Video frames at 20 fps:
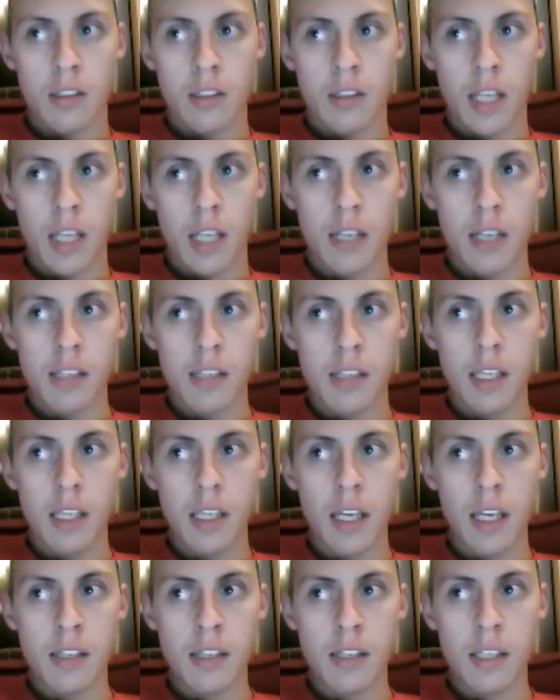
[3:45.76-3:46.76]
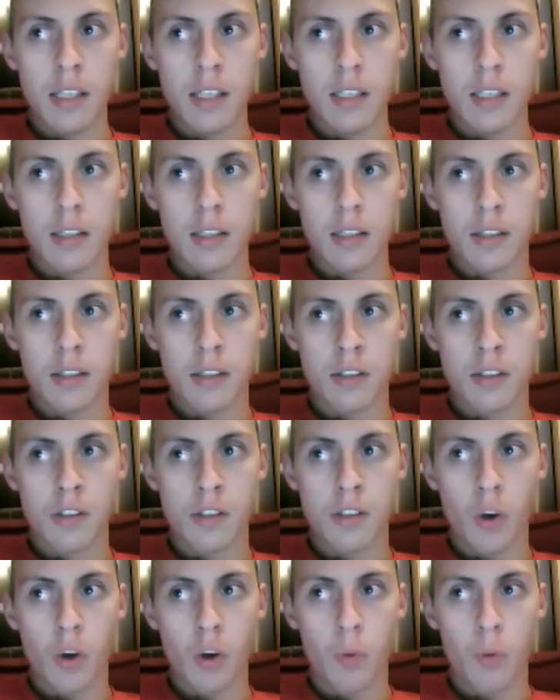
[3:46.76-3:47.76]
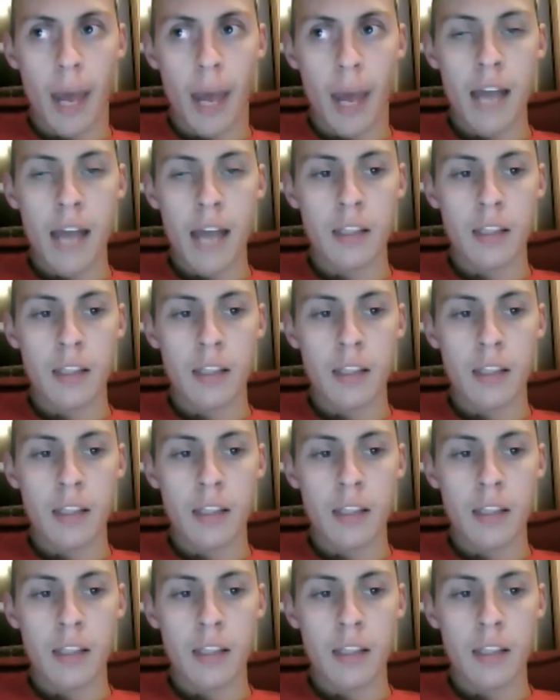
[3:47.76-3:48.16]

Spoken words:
Tennessee isn't so bad